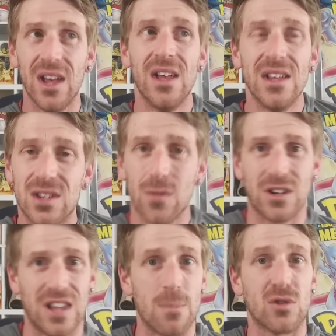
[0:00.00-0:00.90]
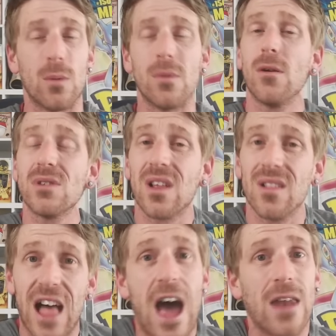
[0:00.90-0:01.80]
Silver Tempest reprints. There was a
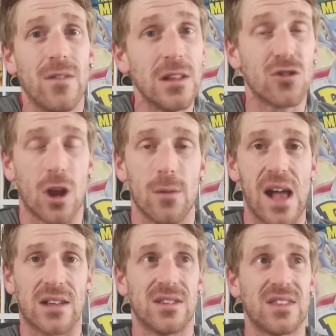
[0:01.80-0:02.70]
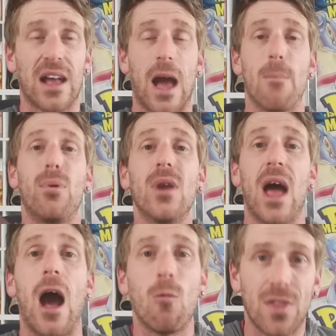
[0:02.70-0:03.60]
lot of Elite Trainer boxes that got put
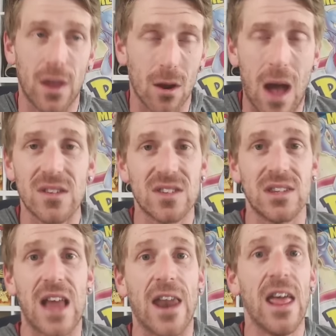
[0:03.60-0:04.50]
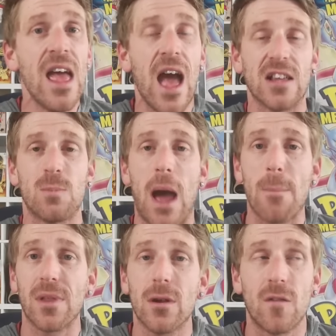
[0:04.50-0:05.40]
out there. Obviously, not as
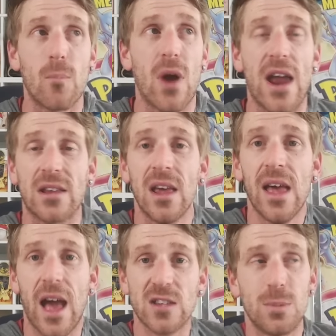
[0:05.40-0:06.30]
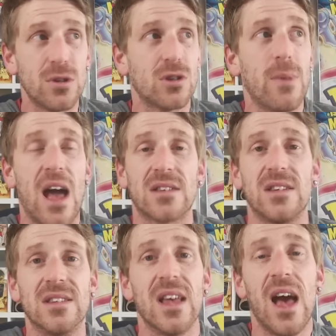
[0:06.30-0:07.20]
popular of a product as booster
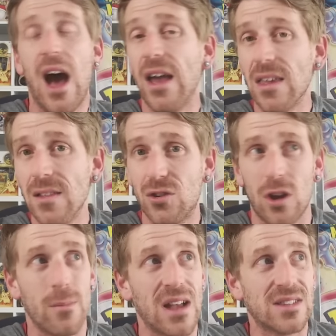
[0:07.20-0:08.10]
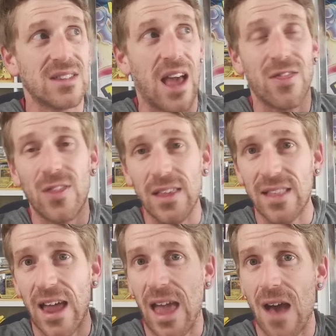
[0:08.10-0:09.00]
boxes. Uh, Elite Trainer boxes. I think
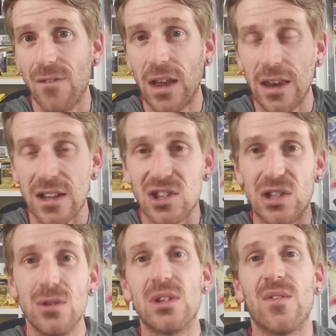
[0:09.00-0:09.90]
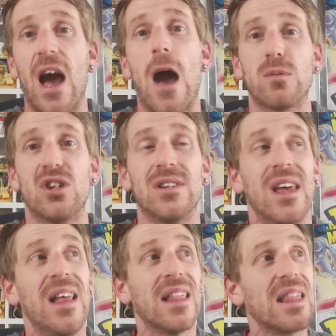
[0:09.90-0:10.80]
that having having an exclusive option
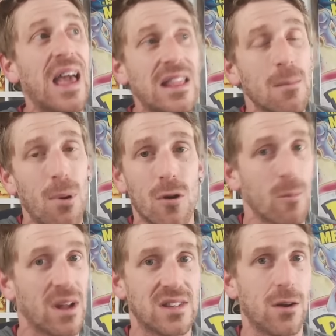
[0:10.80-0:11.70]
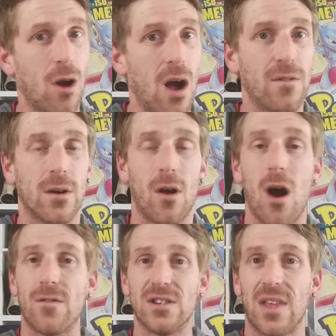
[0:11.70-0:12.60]
like the Pokemon Center offer,
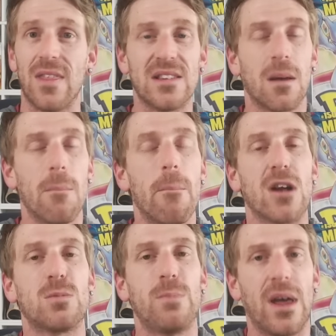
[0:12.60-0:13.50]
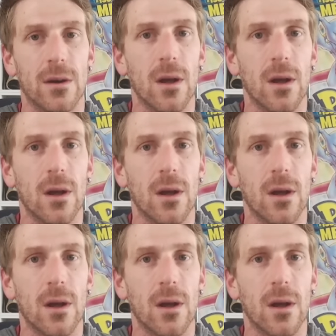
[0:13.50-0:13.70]
offers, I think is a much better